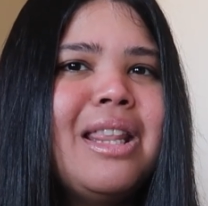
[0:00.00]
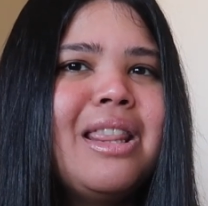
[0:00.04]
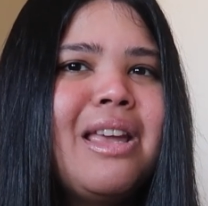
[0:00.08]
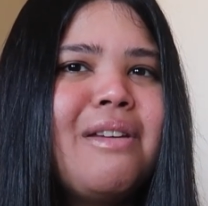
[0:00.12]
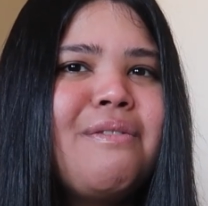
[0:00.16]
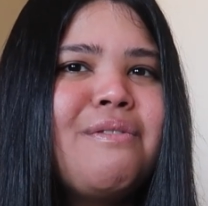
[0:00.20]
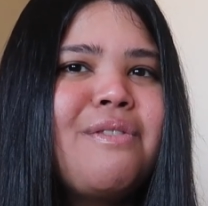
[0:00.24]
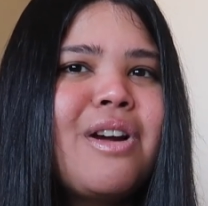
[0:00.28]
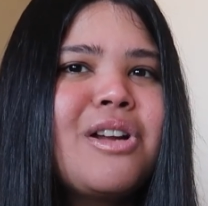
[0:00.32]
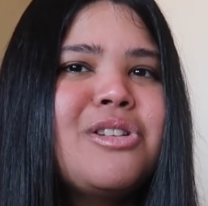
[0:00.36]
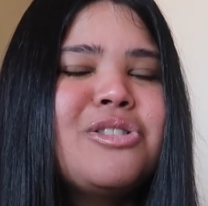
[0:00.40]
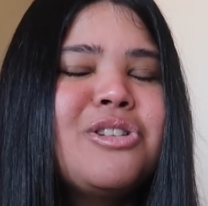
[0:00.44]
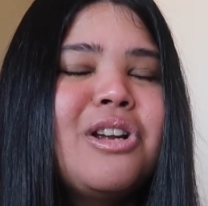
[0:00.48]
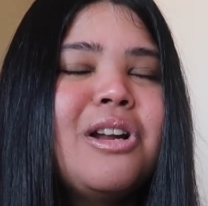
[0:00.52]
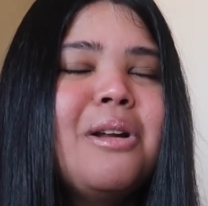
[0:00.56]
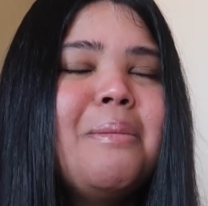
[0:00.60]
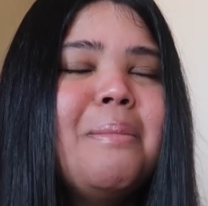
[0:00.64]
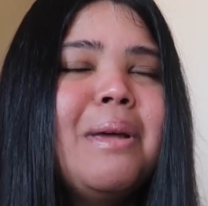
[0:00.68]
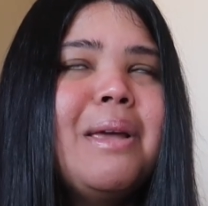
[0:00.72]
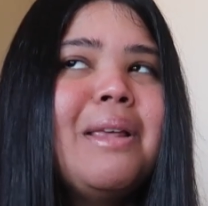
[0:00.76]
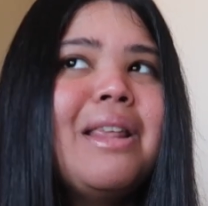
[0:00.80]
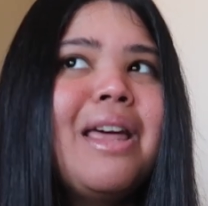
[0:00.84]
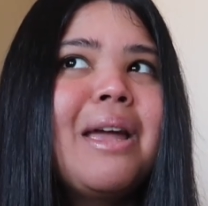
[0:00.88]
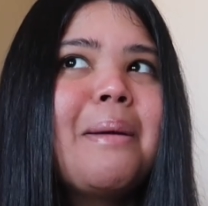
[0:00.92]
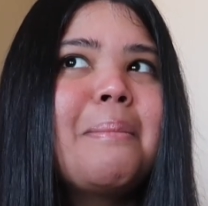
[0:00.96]
They frustrated
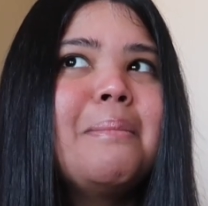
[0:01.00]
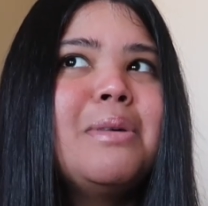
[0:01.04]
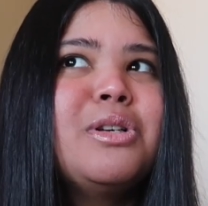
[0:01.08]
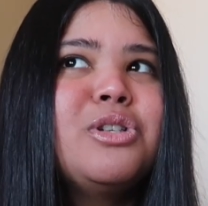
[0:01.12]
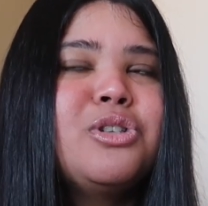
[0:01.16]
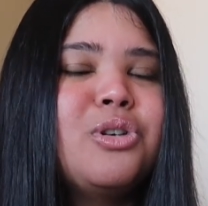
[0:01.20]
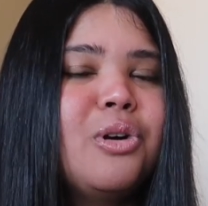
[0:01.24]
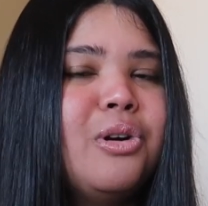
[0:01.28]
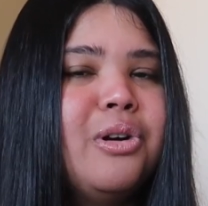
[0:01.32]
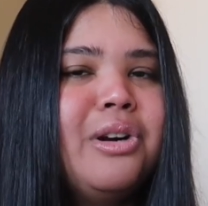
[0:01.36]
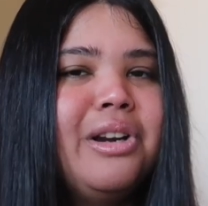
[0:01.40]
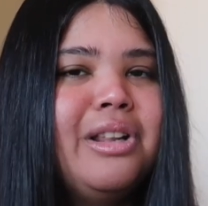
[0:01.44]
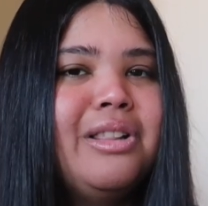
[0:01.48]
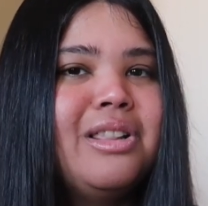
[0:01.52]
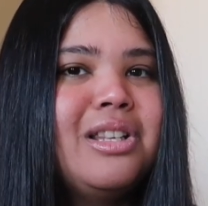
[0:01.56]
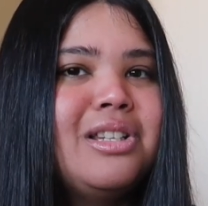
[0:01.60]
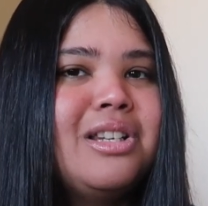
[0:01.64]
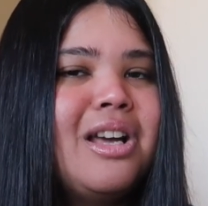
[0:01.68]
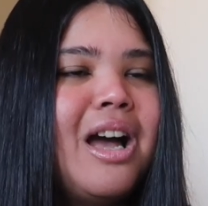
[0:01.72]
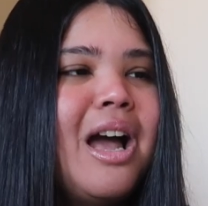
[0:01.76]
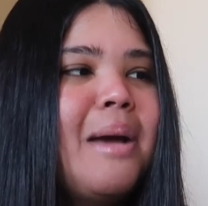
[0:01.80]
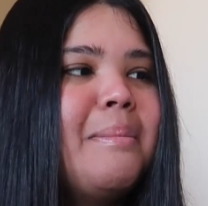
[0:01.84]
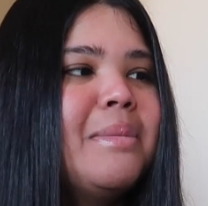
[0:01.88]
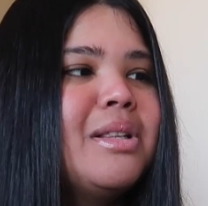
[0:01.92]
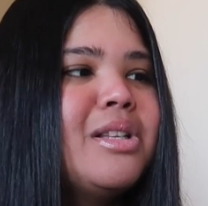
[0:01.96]
me like majority of the
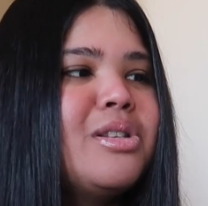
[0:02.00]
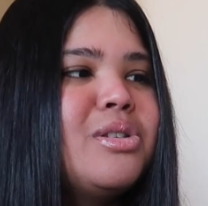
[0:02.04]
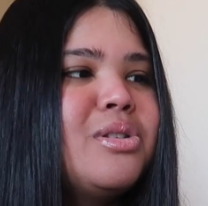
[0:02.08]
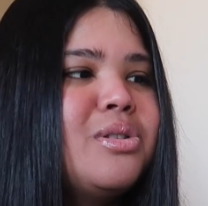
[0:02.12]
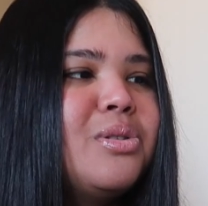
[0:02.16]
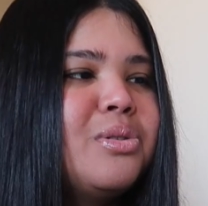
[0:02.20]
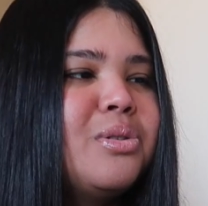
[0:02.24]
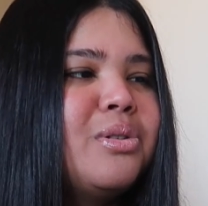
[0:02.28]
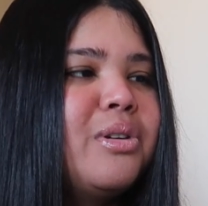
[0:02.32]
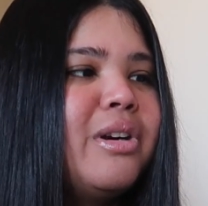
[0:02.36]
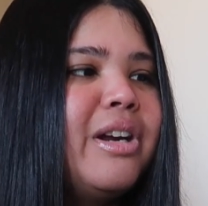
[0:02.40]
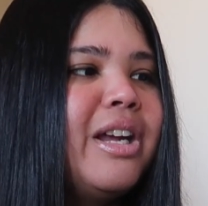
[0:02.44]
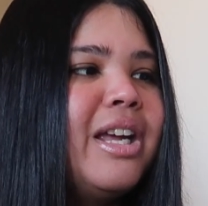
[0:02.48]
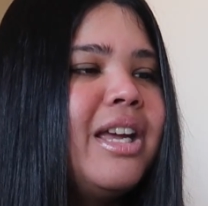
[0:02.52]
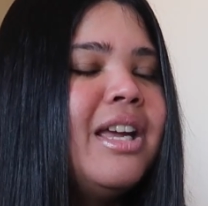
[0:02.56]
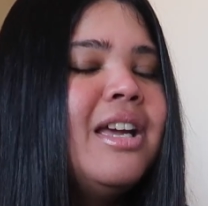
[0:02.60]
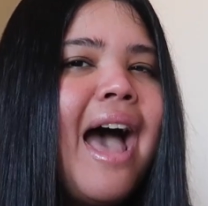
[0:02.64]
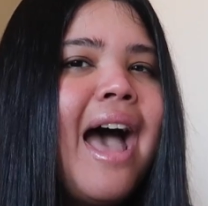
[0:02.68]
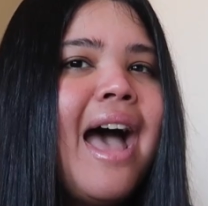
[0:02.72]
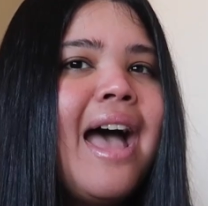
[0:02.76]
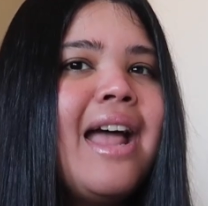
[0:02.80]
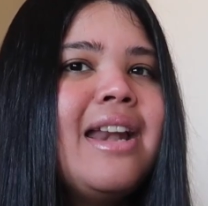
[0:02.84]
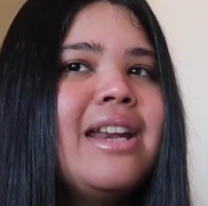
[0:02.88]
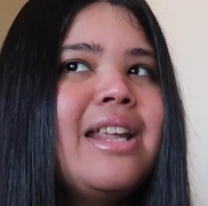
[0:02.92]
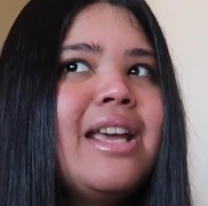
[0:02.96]
time in the story,
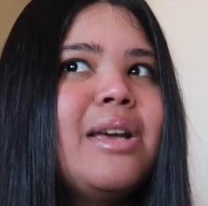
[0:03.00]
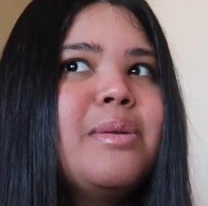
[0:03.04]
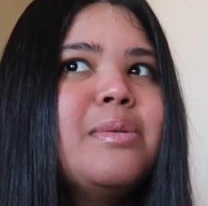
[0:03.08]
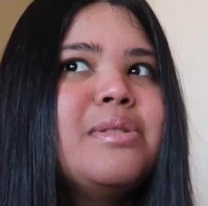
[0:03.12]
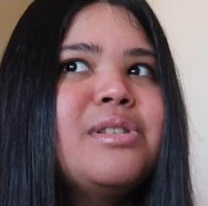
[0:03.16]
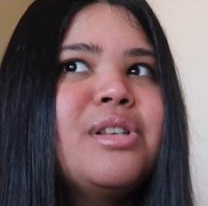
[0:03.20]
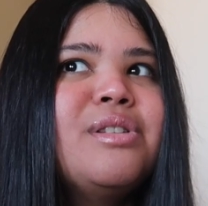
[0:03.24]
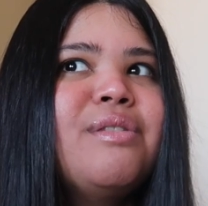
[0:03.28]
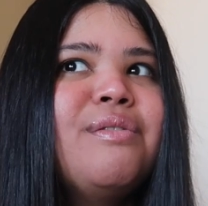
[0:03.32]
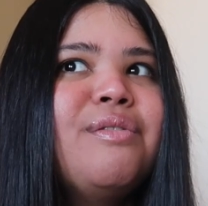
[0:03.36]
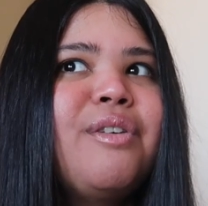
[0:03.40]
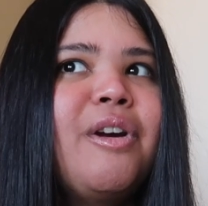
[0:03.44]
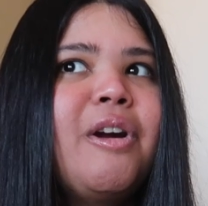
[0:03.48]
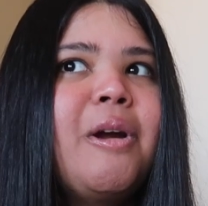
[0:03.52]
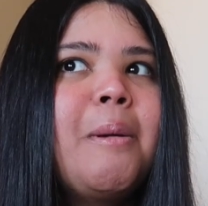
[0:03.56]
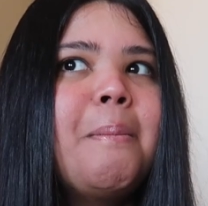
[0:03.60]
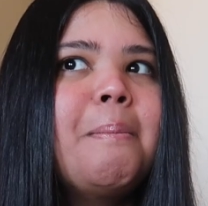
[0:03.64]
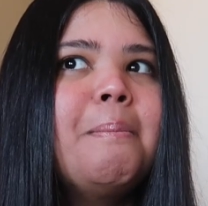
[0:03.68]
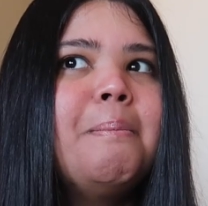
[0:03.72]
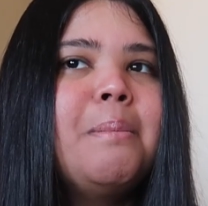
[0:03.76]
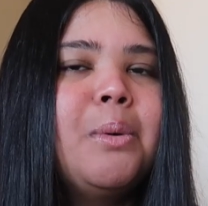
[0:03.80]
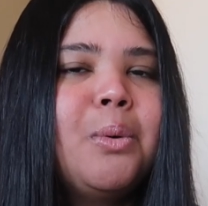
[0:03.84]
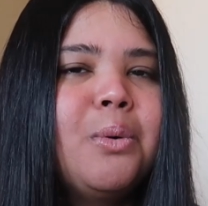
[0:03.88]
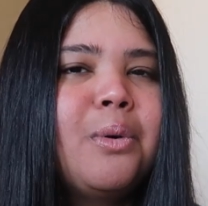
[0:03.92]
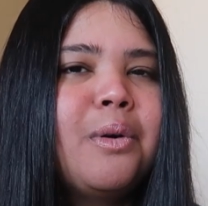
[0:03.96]
and it was just very
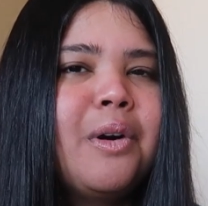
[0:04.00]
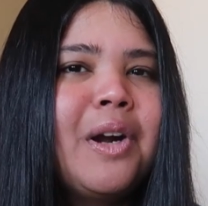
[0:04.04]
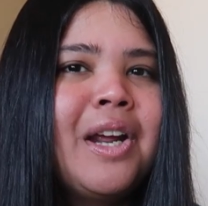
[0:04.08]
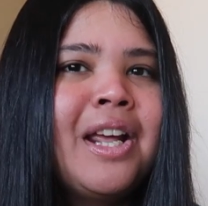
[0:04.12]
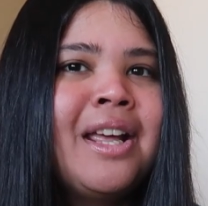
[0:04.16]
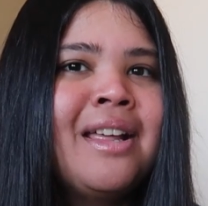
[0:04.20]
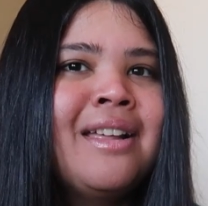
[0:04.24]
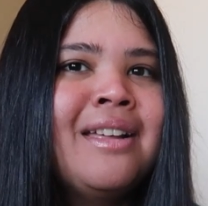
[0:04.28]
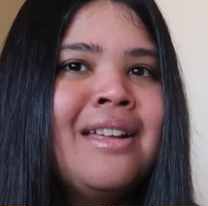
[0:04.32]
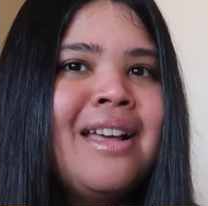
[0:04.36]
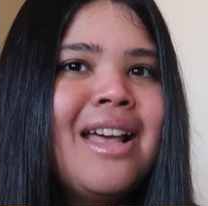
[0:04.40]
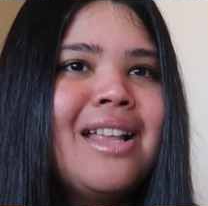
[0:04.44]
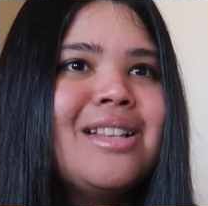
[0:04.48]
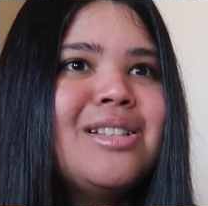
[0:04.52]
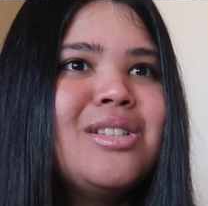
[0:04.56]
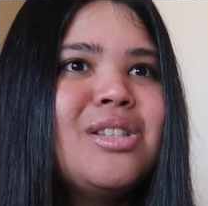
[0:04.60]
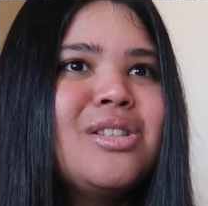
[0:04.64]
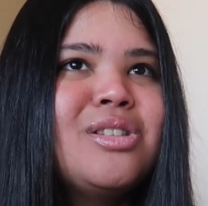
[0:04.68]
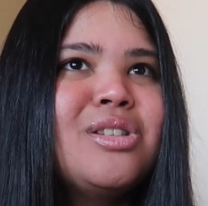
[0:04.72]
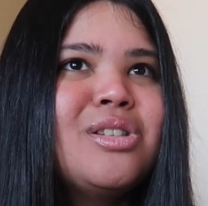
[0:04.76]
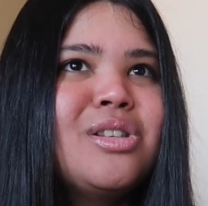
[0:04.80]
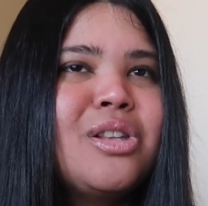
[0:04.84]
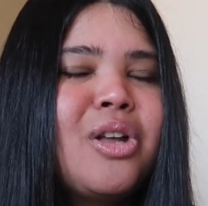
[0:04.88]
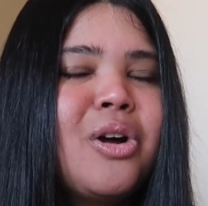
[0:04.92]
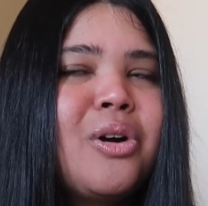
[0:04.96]
boring and
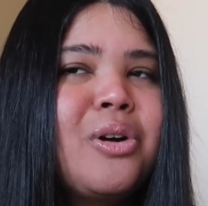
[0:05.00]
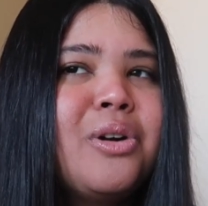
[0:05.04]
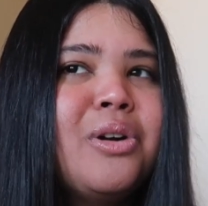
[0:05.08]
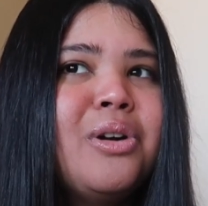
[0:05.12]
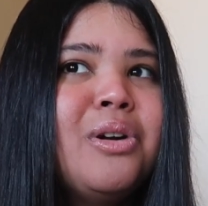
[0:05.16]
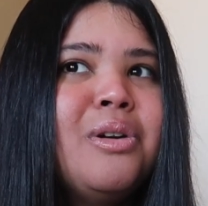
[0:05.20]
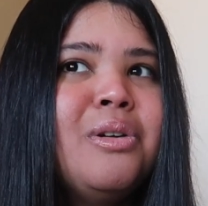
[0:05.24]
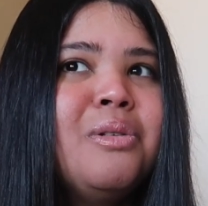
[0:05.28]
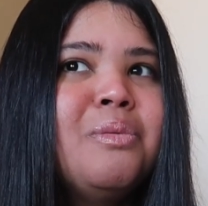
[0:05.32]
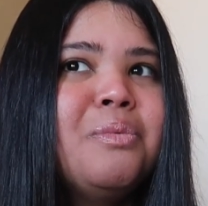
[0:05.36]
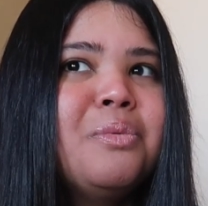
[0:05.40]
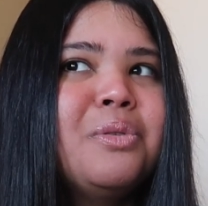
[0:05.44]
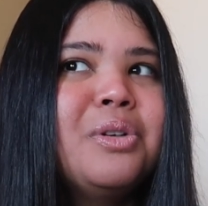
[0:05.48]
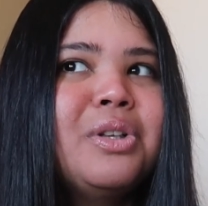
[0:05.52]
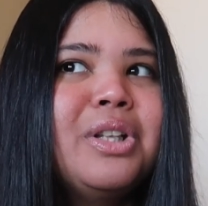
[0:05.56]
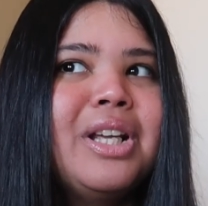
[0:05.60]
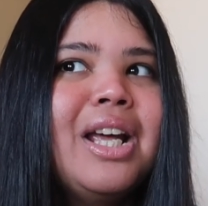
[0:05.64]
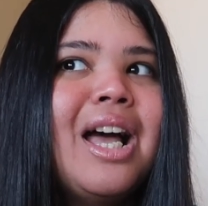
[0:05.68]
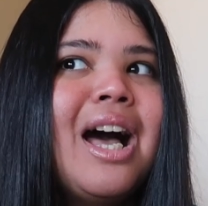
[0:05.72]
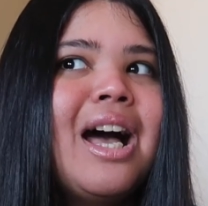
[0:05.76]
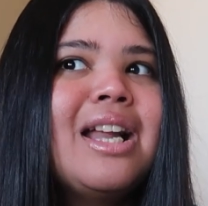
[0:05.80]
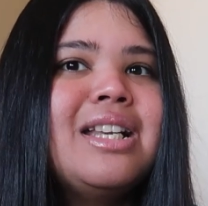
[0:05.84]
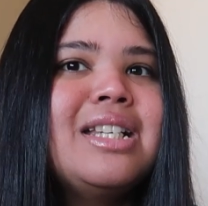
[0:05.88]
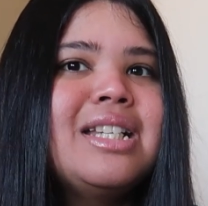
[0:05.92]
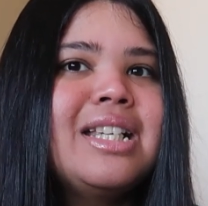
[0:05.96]
slow, really
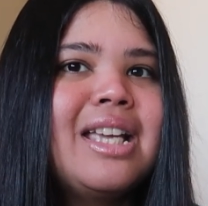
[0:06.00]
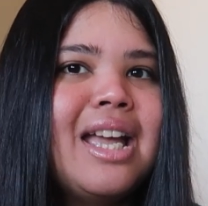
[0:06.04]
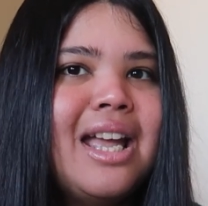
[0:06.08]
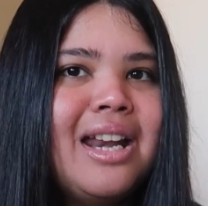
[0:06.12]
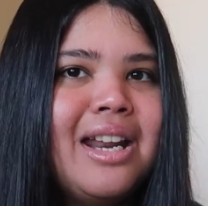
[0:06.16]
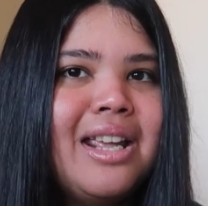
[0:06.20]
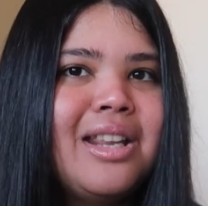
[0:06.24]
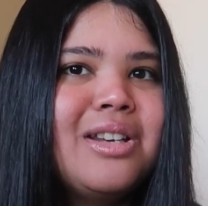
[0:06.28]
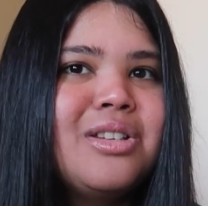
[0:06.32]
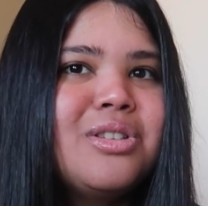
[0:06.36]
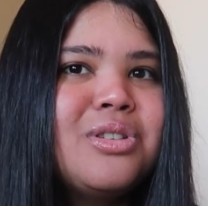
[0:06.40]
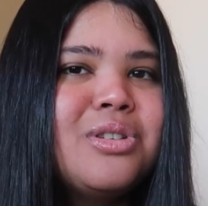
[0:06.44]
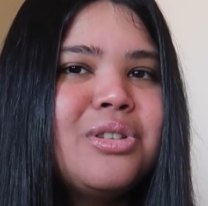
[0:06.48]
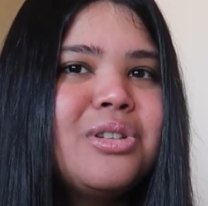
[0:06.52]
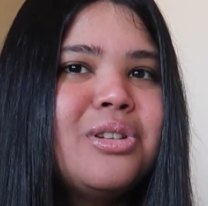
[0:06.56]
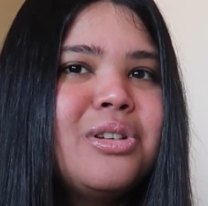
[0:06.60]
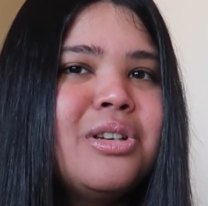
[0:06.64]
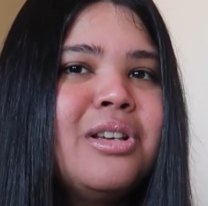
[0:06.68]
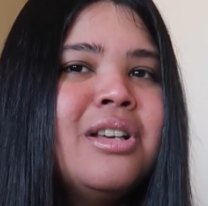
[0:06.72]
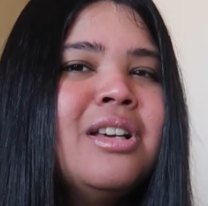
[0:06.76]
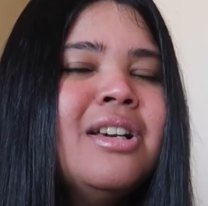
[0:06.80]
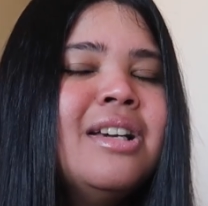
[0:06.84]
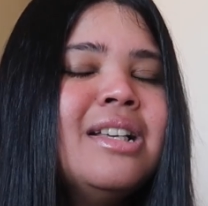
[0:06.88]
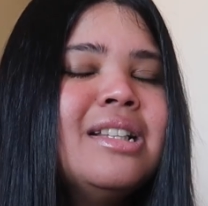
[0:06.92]
hard to get into.